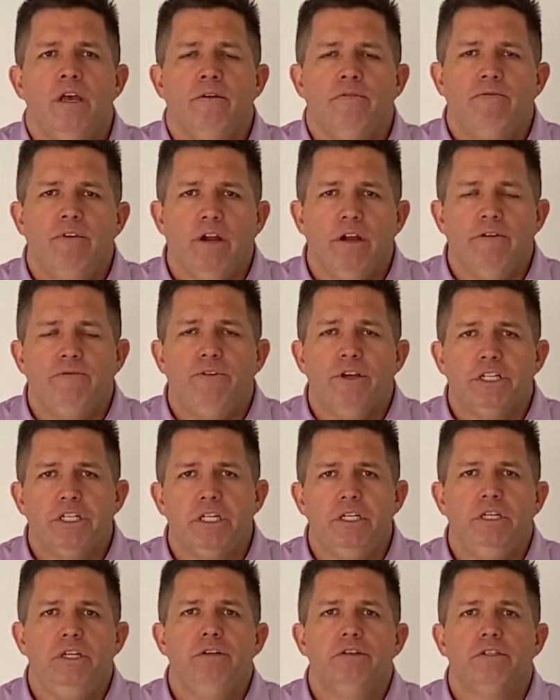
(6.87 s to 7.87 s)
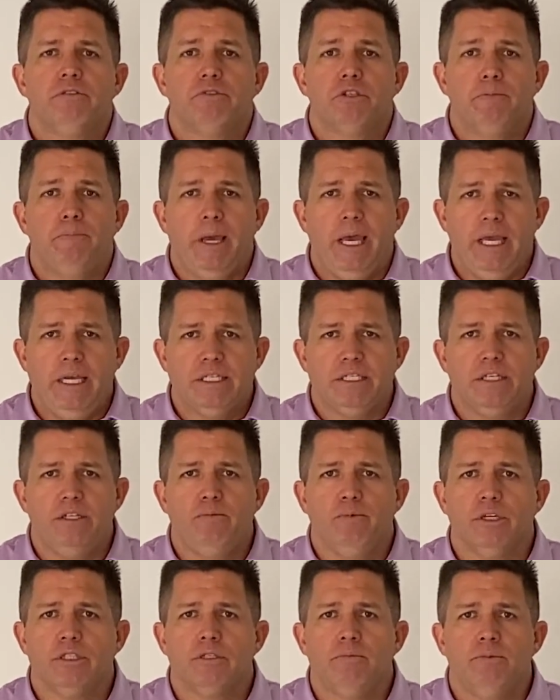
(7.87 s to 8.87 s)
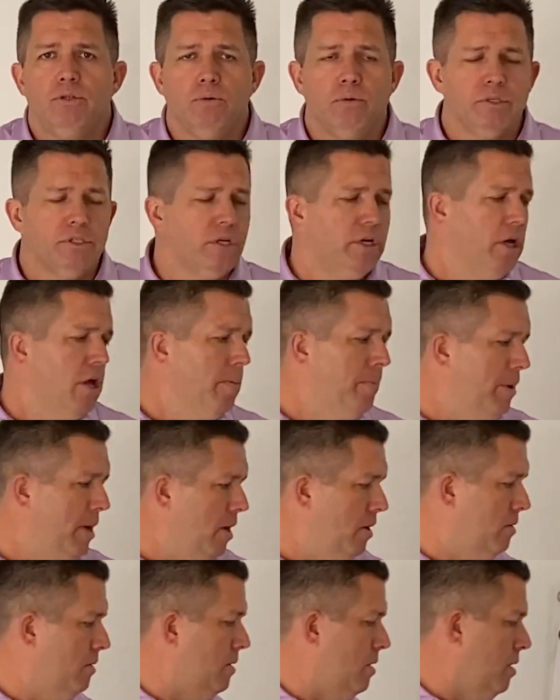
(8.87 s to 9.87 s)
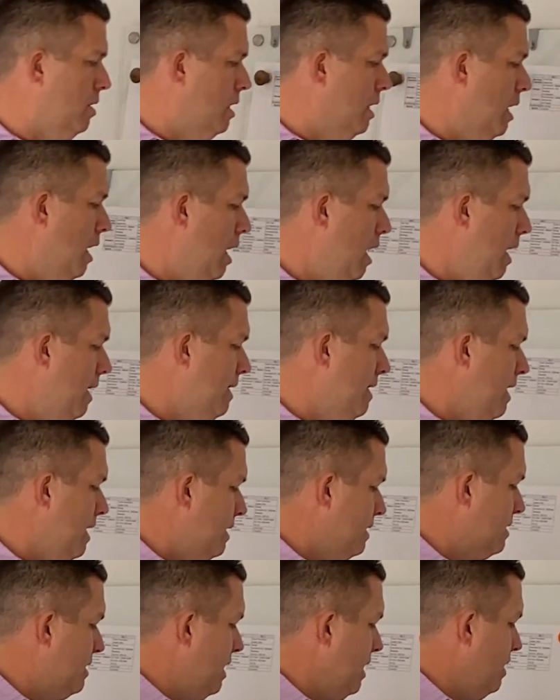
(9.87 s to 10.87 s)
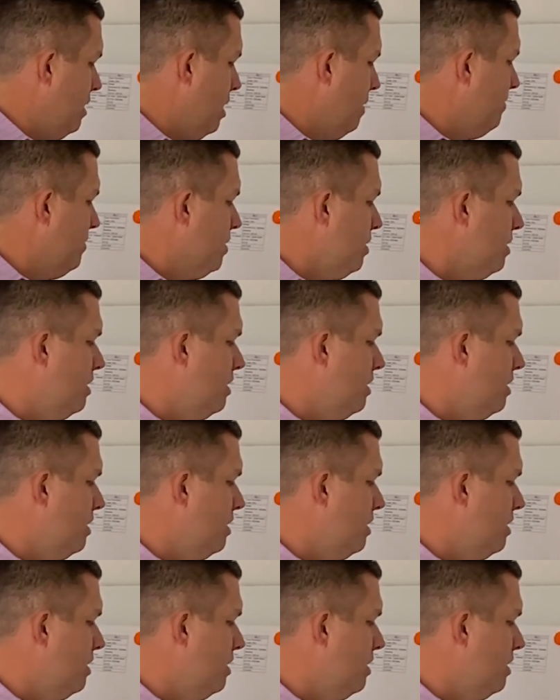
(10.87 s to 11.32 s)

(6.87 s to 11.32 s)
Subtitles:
very efficient use of space and you want some tools that'll help out, I can't say enough good